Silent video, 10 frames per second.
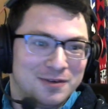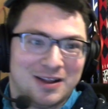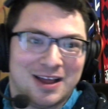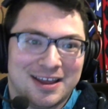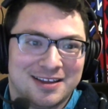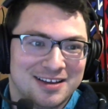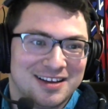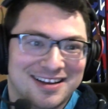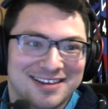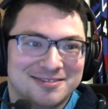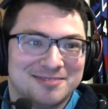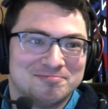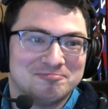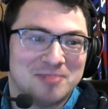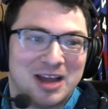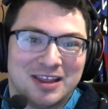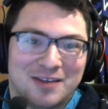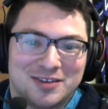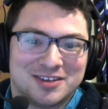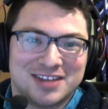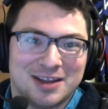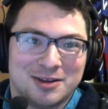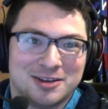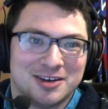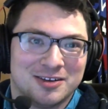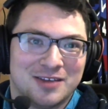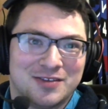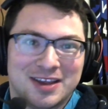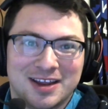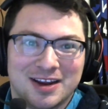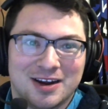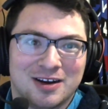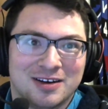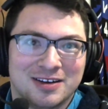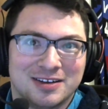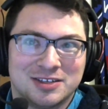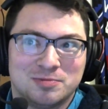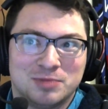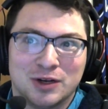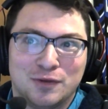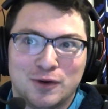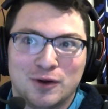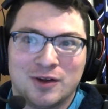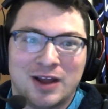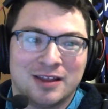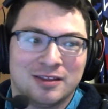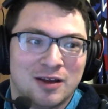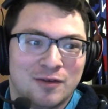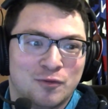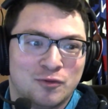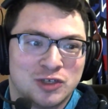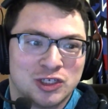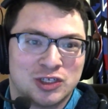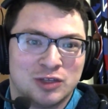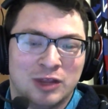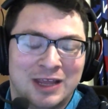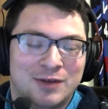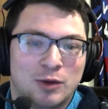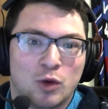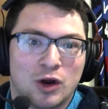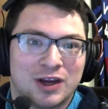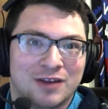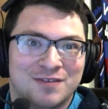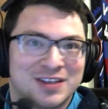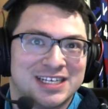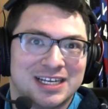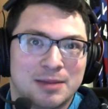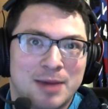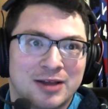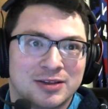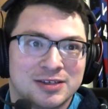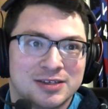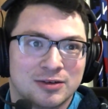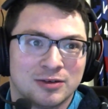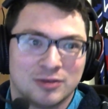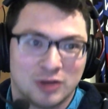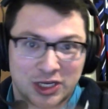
I love this state, living here. It's beautiful. I love just leaving work and visiting the mountains or looking